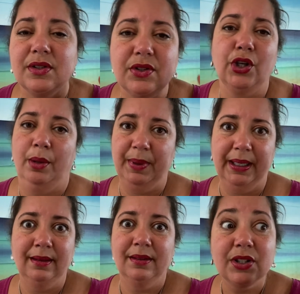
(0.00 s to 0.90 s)
jump
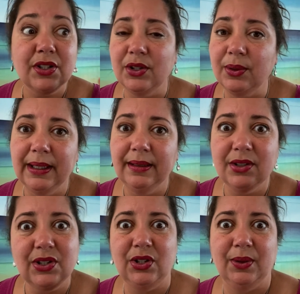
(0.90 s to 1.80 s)
in. Just do it.
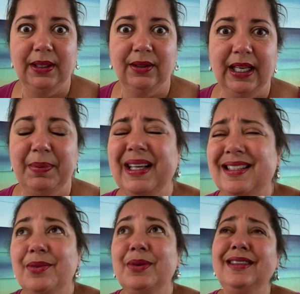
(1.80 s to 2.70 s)
Just do it. Okay. Because
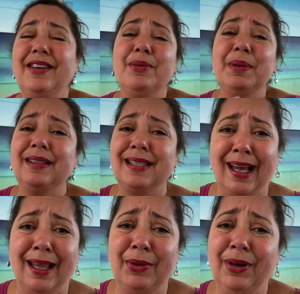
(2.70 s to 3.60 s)
there will never be a
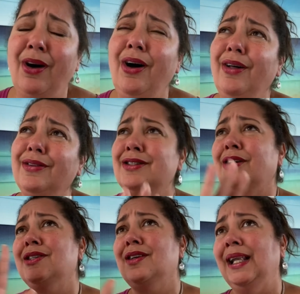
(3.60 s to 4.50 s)
time when all the
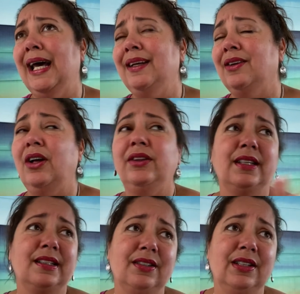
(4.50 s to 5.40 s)
stars are aligned and all the
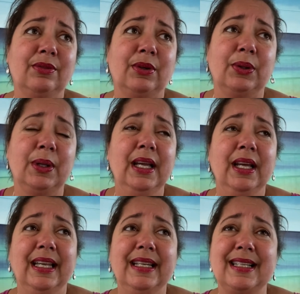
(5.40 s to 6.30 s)
ducks are in the row
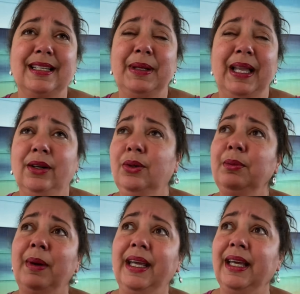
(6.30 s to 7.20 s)
and it's going to be like,
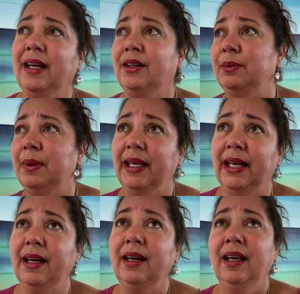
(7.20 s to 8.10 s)
kumbaya,
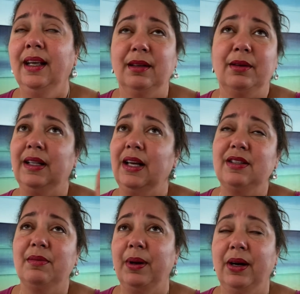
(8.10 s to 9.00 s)
kumbaya, the clouds
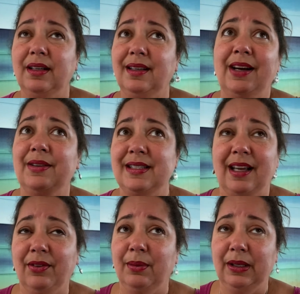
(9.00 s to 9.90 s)
have parted. Now it's
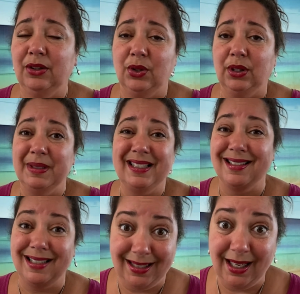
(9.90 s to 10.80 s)
time for me to join the business.
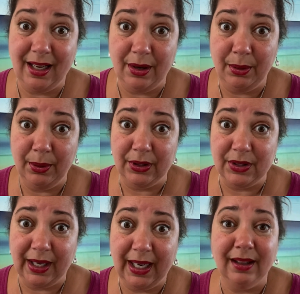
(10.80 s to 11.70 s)
That's not how it works.
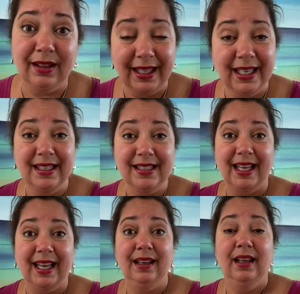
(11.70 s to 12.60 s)
Okay. The thing is
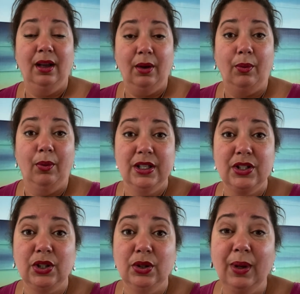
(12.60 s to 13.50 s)
that
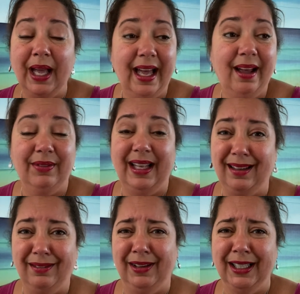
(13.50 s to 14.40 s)
once you have
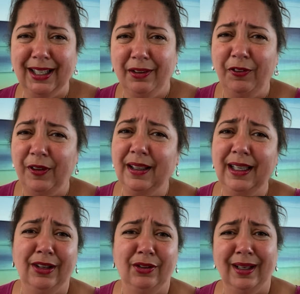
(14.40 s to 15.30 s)
that gut
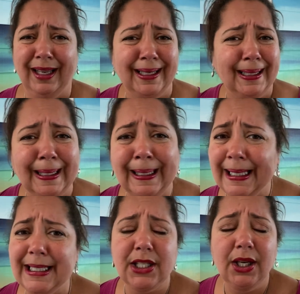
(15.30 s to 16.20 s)
feeling and you're like,
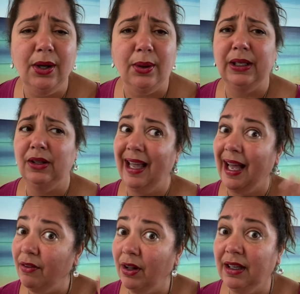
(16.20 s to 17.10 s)
let's go, and you
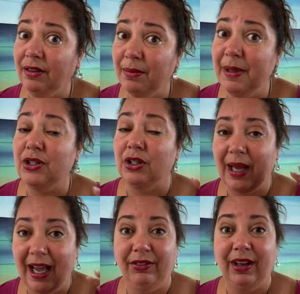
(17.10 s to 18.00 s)
have all the information, you
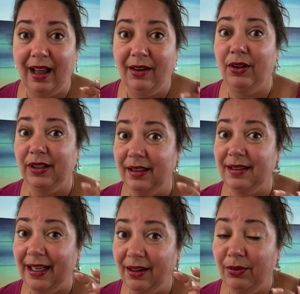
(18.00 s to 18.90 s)
have to have all the,
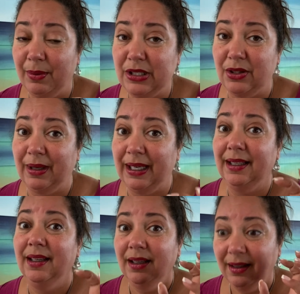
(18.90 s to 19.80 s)
that information,
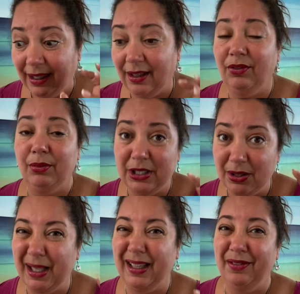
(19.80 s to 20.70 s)
right? That information
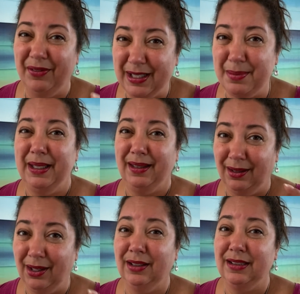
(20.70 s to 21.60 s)
about the investment, the
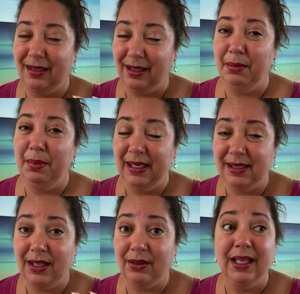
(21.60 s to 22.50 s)
knowledge of the company,
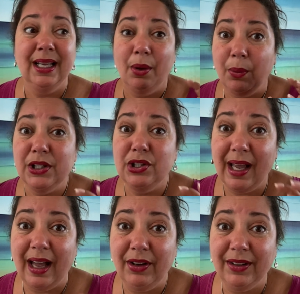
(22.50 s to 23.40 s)
etc. Once you
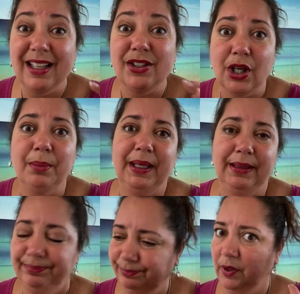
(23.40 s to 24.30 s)
have all that, jump
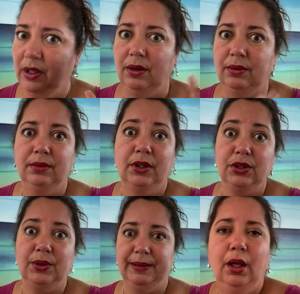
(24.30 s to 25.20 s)
in Go, go
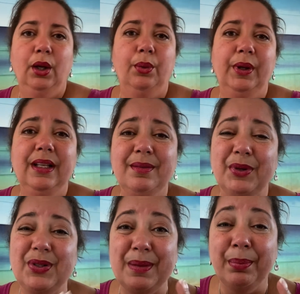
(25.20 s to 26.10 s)
do it. One of the
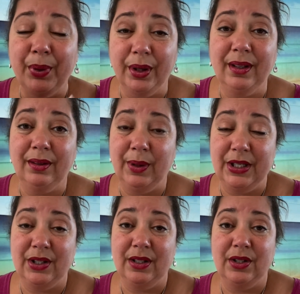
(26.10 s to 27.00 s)
most important
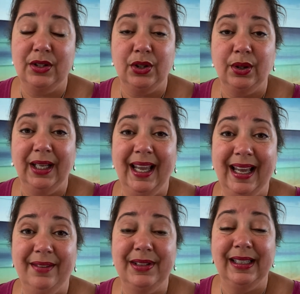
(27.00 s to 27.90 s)
questions that you're going to
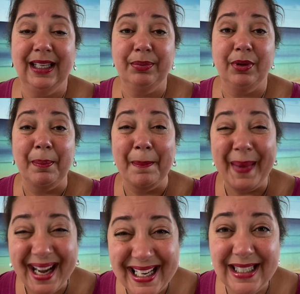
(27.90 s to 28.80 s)
have to keep
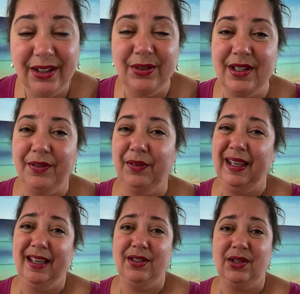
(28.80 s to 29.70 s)
reminding yourself of
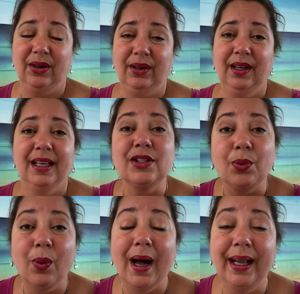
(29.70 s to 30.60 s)
the answer is
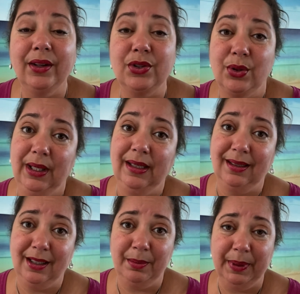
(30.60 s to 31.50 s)
why you're joining the
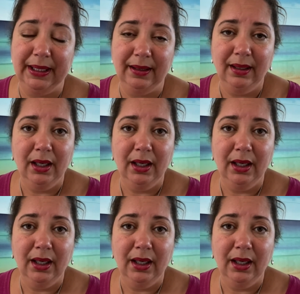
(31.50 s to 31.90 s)
company.